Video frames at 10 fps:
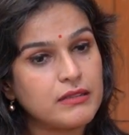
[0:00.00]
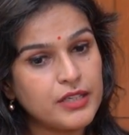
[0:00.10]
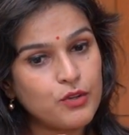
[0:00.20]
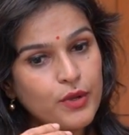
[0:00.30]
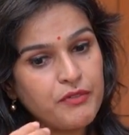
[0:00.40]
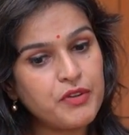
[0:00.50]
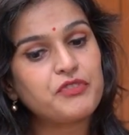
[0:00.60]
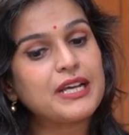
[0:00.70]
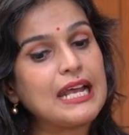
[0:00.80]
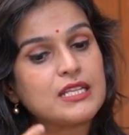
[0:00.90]
even
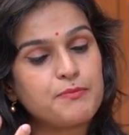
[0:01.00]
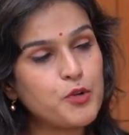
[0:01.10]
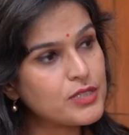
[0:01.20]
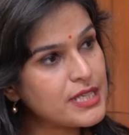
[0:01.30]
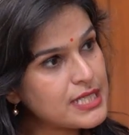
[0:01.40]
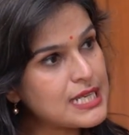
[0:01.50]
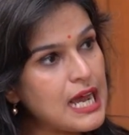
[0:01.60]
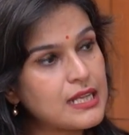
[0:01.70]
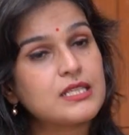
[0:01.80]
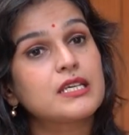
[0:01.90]
if the cancer process
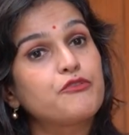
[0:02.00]
starts,